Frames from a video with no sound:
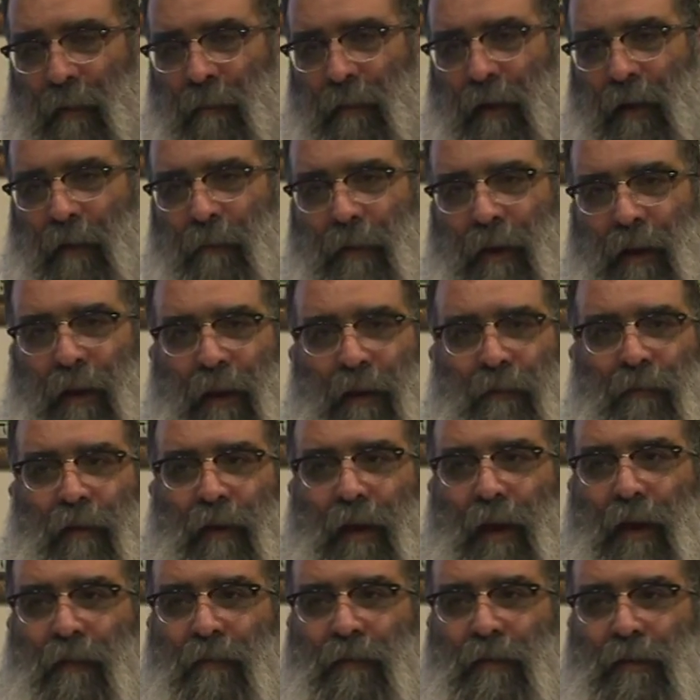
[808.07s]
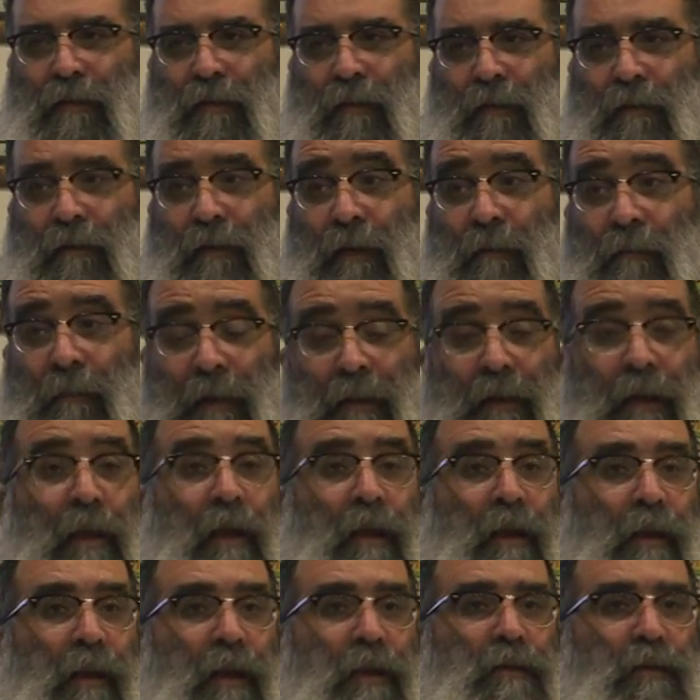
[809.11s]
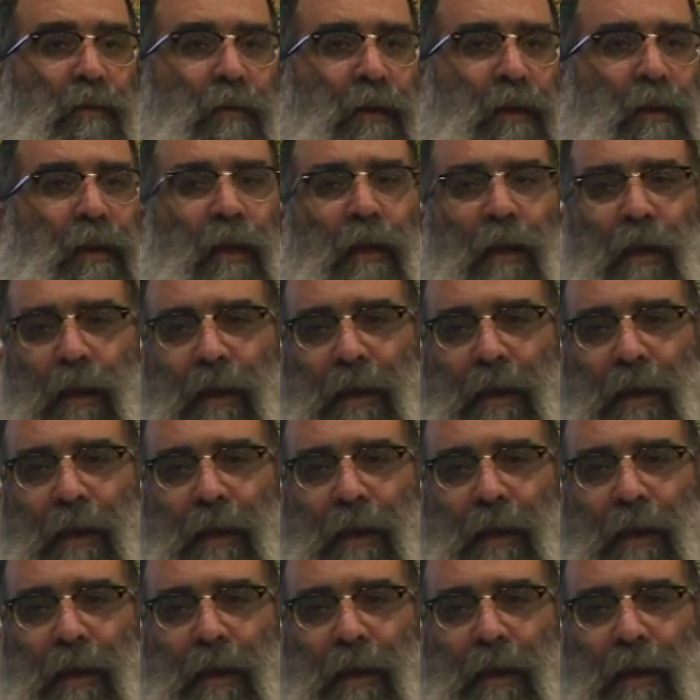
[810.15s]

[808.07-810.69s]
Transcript: I'm not a big advocate of this whole thing, but let's look at it.